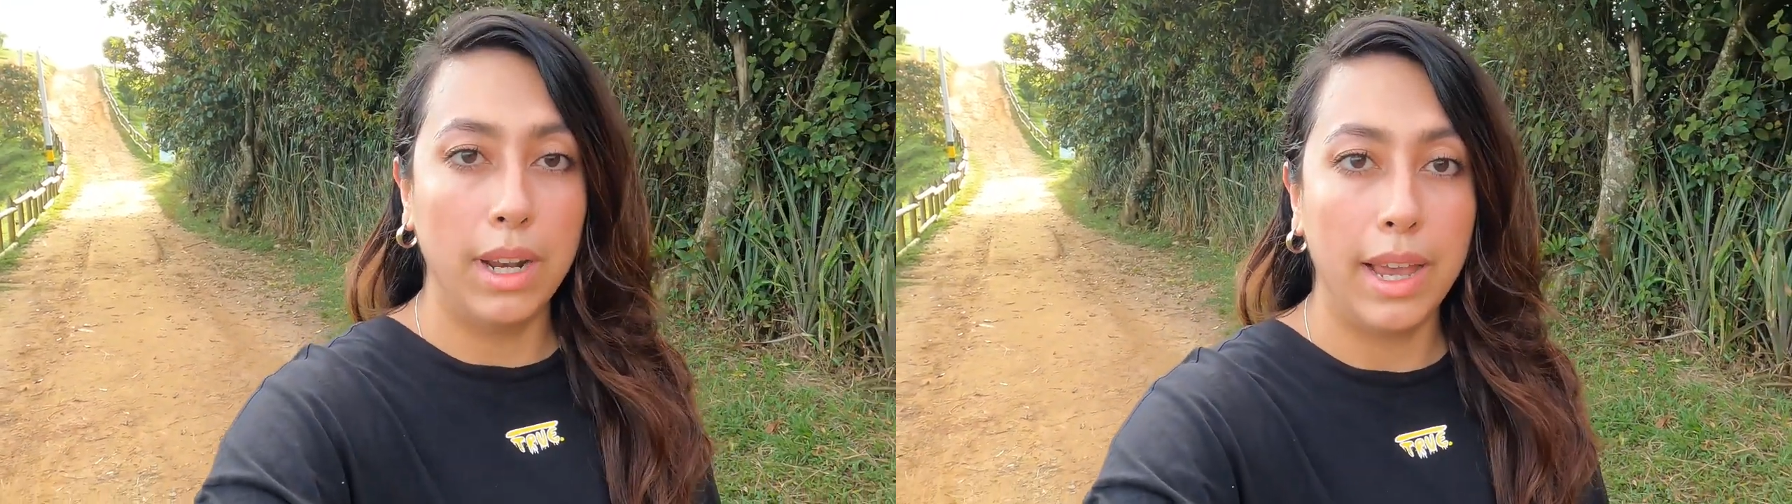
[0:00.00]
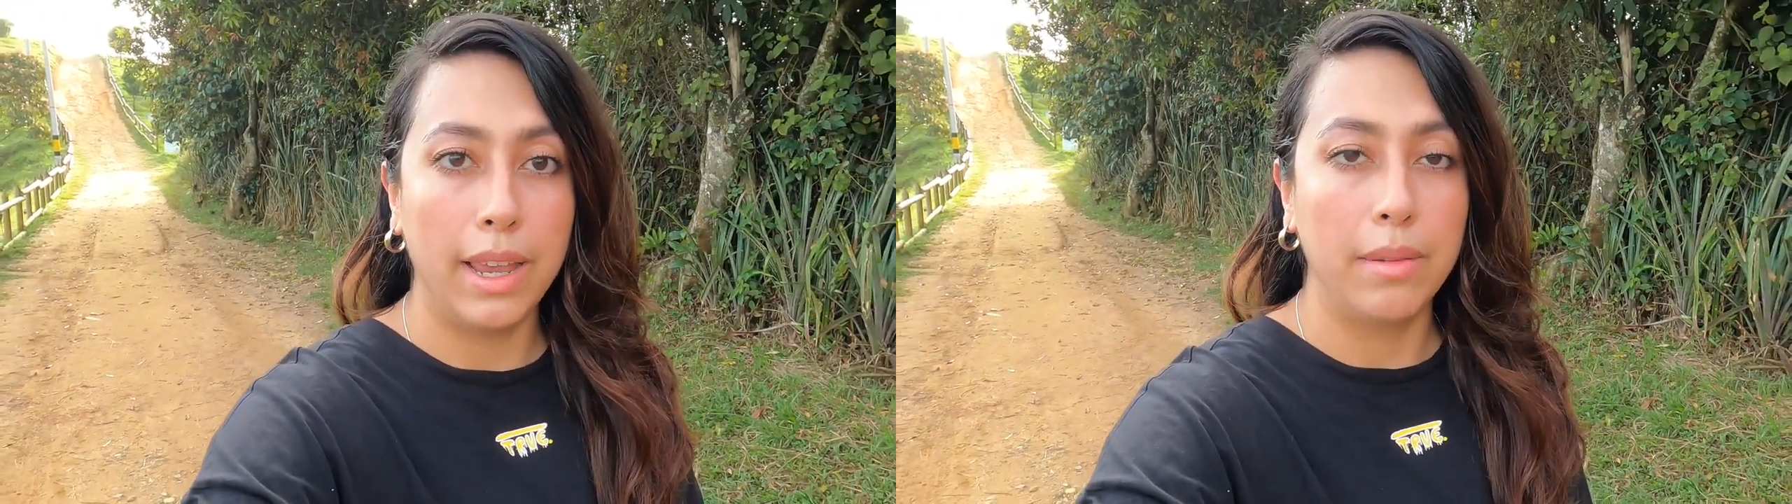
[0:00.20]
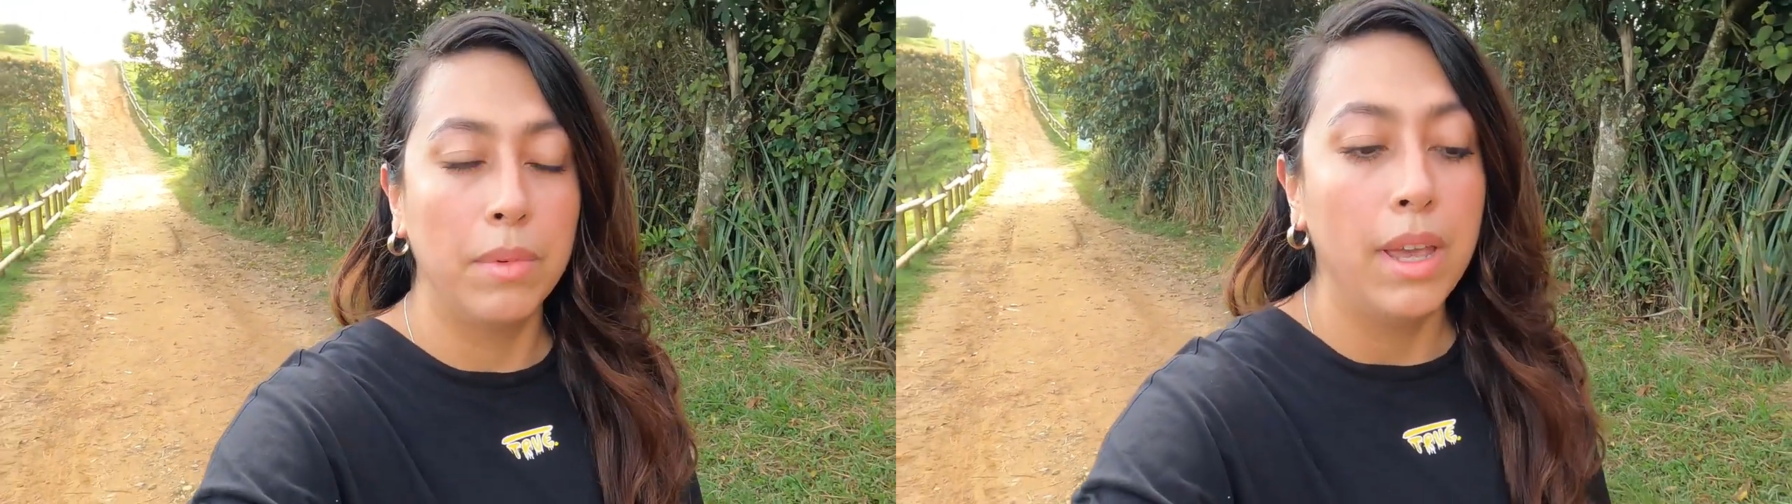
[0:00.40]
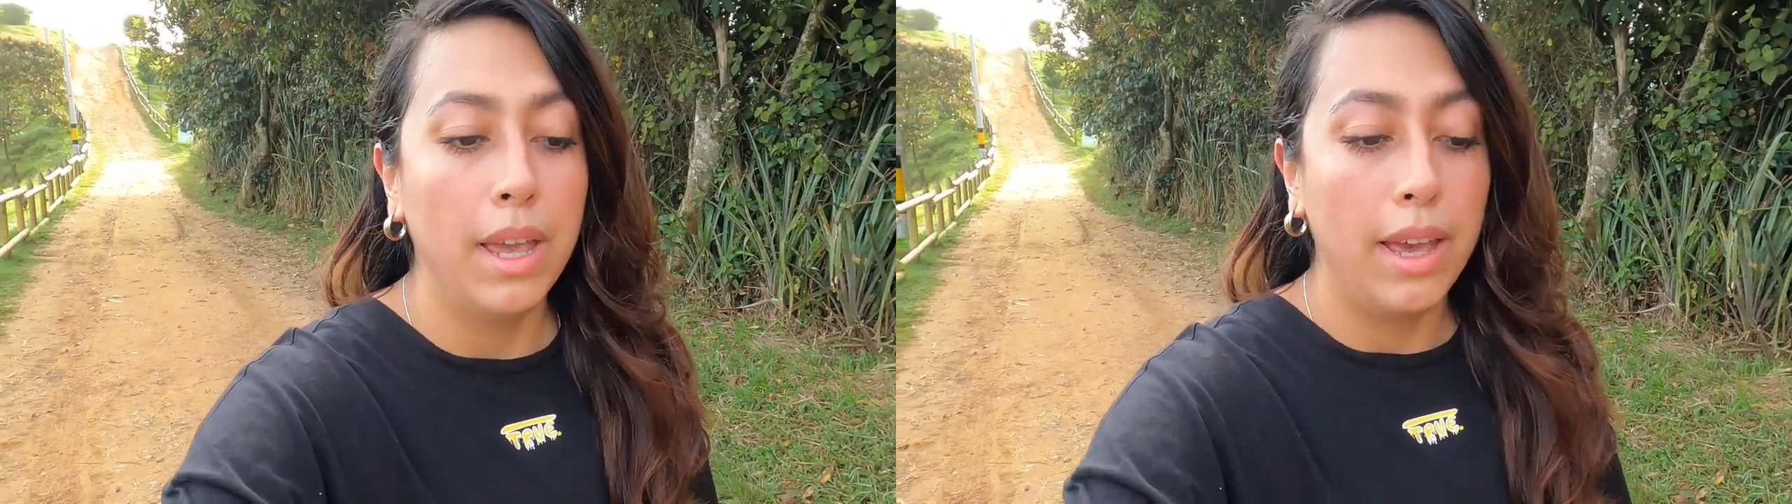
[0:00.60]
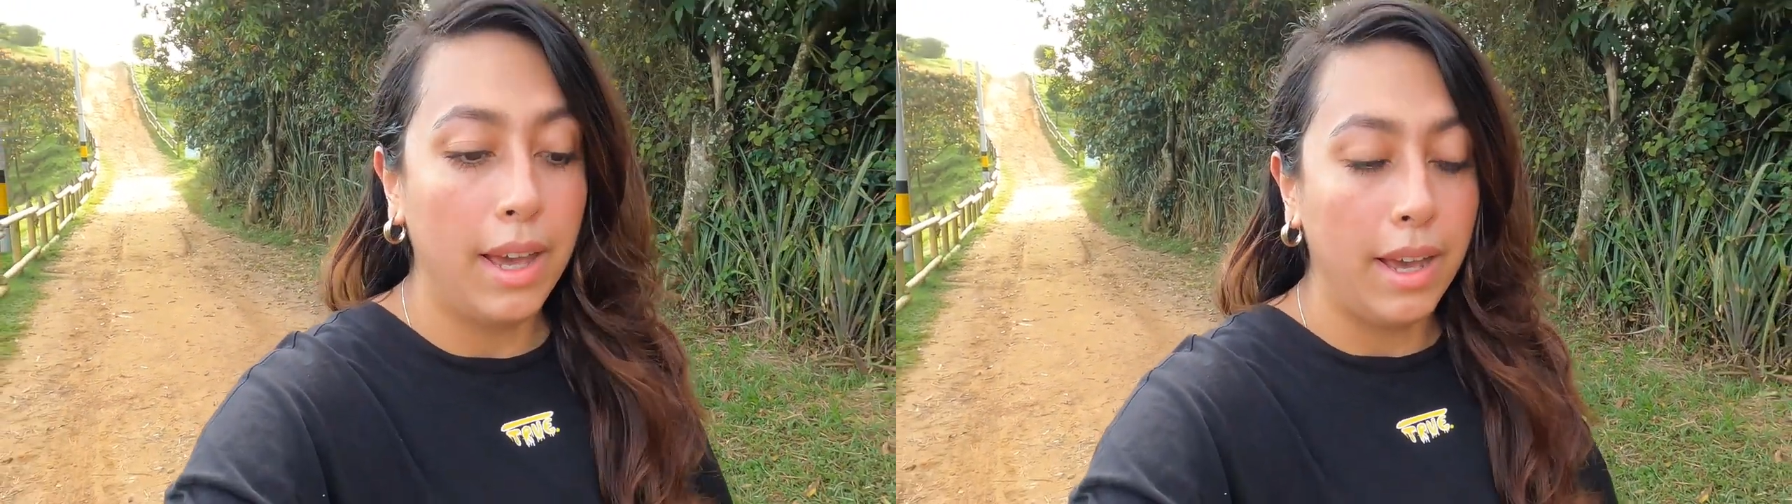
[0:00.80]
like
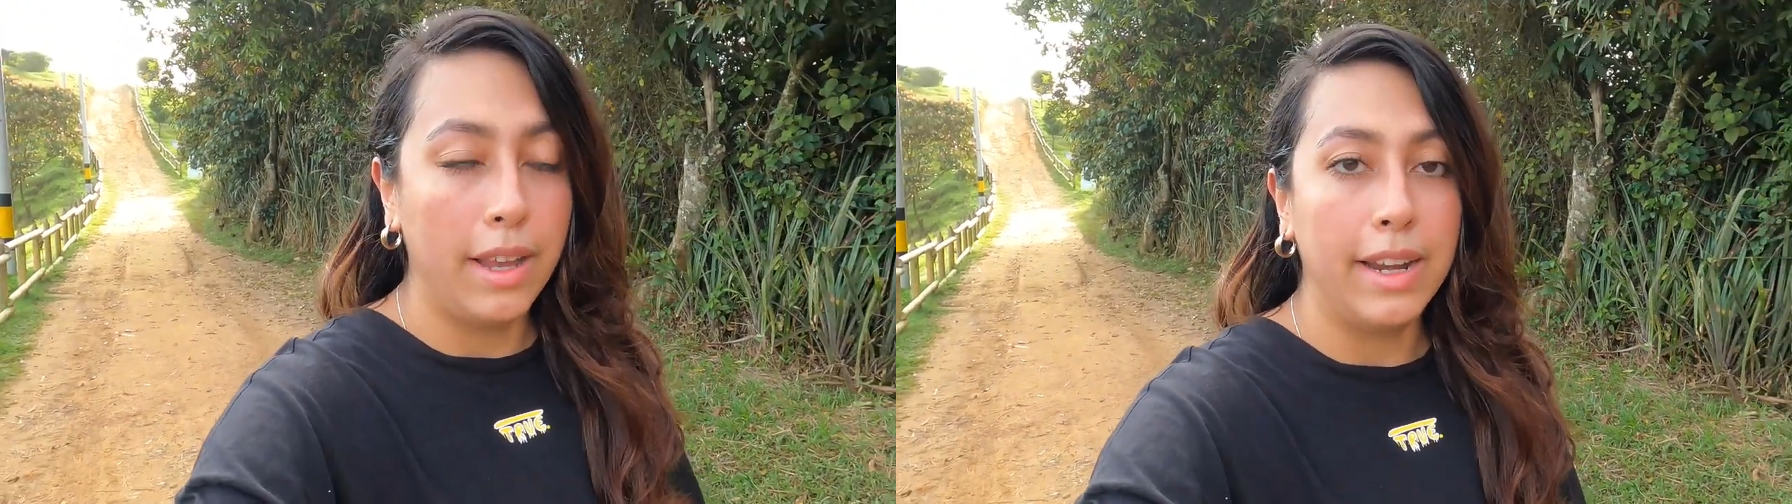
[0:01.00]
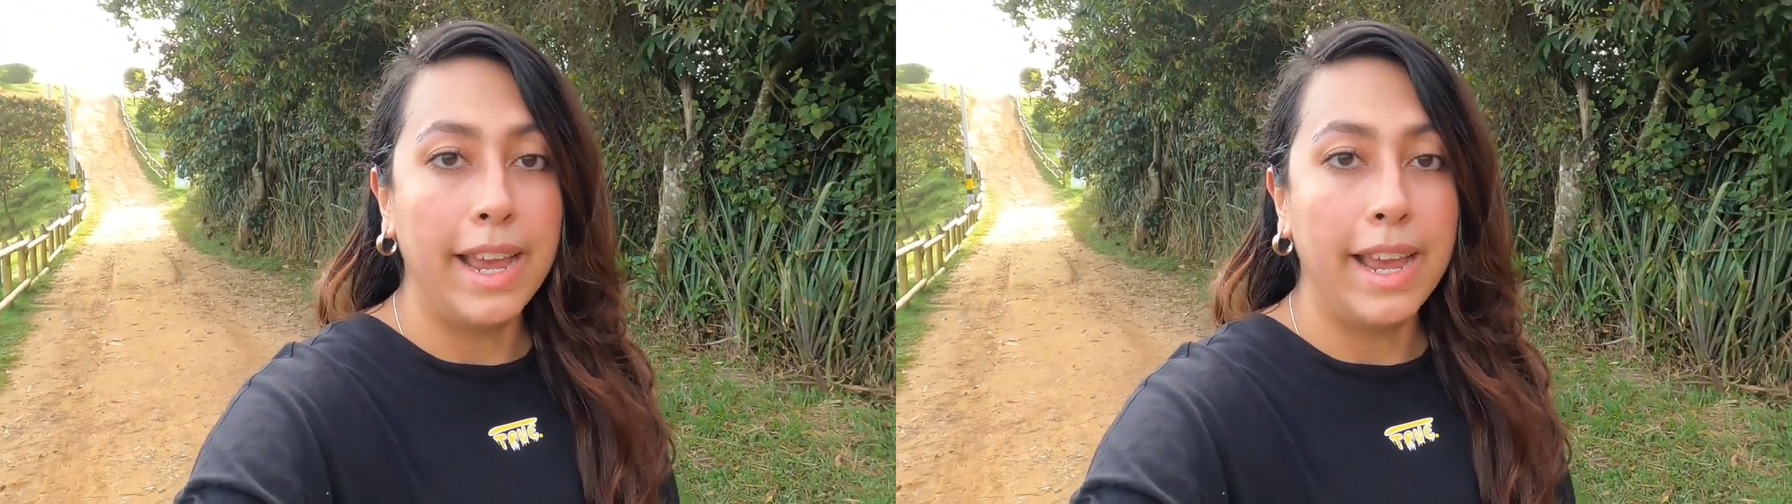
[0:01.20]
uh,